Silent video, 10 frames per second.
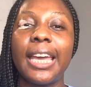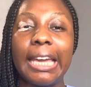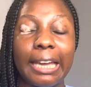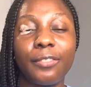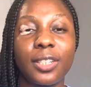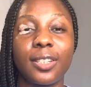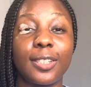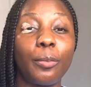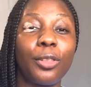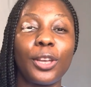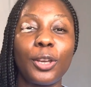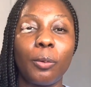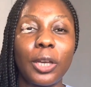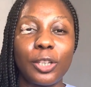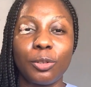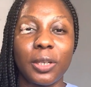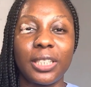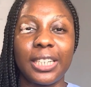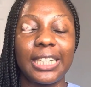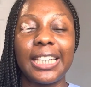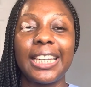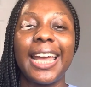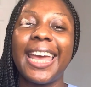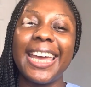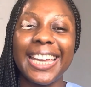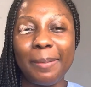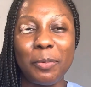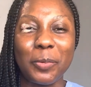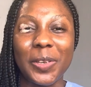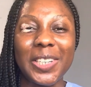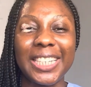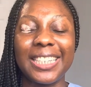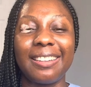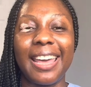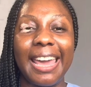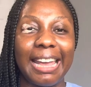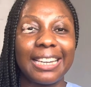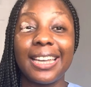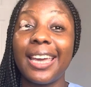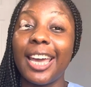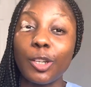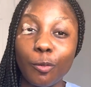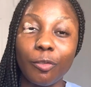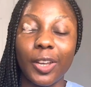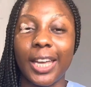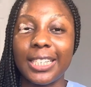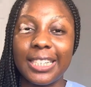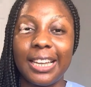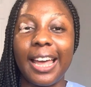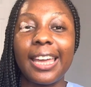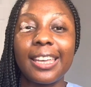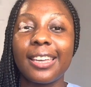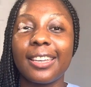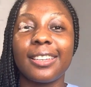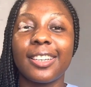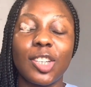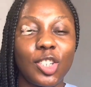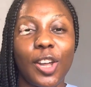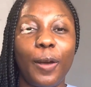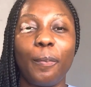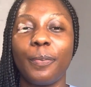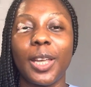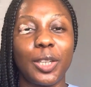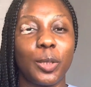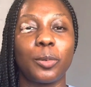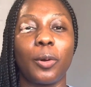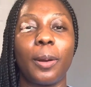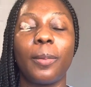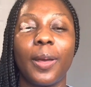If this is something you are interested in, keep watching to the end and don't forget to like, share and subscribe.